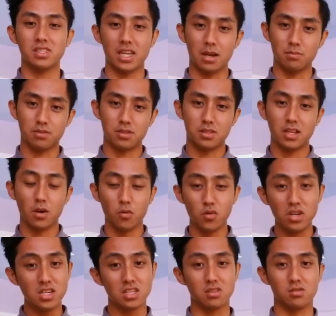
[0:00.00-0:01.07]
steps that
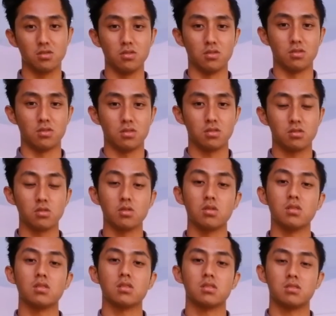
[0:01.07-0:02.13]
we need to know
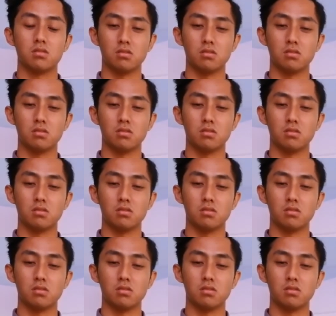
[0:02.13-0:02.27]
to